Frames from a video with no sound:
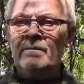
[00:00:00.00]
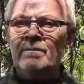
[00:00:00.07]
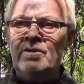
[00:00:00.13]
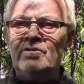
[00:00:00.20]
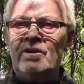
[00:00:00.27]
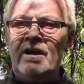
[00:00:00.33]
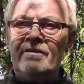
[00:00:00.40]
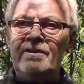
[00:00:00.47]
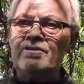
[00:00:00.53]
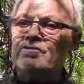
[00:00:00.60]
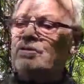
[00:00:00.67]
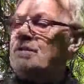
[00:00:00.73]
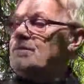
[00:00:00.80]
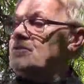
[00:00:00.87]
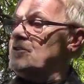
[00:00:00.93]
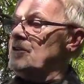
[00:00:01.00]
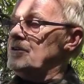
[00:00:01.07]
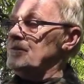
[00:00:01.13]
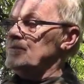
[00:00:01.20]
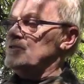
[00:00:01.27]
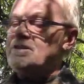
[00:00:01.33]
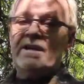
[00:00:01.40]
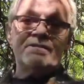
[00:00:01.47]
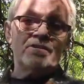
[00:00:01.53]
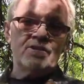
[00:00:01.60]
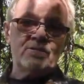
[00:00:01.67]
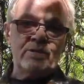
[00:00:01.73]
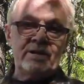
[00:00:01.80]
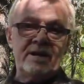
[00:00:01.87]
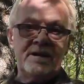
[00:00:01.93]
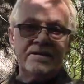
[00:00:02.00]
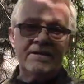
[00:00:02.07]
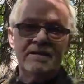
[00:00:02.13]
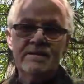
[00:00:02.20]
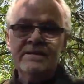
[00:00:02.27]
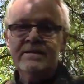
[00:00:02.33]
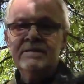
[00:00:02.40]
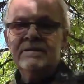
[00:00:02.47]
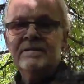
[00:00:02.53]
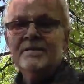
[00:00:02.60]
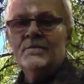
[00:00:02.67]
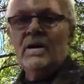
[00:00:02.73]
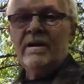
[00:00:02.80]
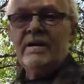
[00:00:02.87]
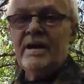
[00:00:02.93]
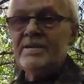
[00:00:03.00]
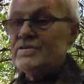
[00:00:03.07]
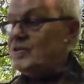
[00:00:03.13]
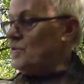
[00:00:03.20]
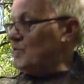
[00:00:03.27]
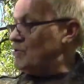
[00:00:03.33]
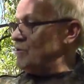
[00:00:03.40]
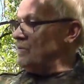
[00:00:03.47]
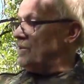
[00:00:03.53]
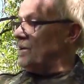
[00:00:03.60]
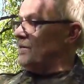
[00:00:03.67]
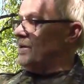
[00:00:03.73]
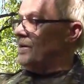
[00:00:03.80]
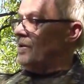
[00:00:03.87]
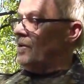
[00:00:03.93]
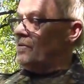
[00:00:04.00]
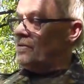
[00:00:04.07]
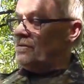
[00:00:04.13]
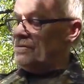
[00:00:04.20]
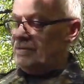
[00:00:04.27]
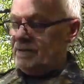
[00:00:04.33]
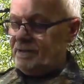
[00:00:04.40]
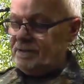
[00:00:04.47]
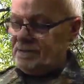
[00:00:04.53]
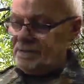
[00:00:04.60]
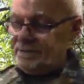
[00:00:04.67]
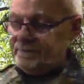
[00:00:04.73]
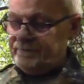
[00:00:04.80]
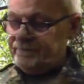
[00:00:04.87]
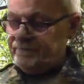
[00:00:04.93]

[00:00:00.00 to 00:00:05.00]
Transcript: I mean, there are extreme circumstances when I might like to use something a bit longer than this.